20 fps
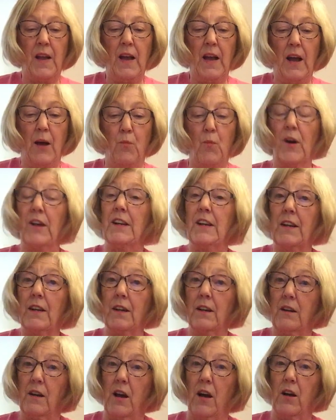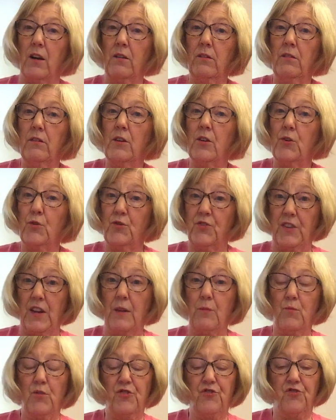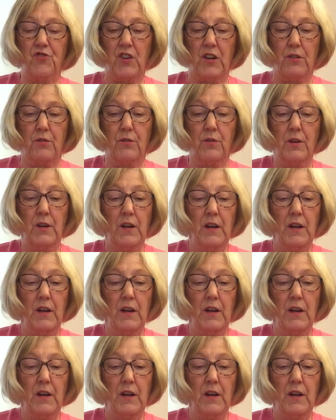And one little girl, whose name was Jill,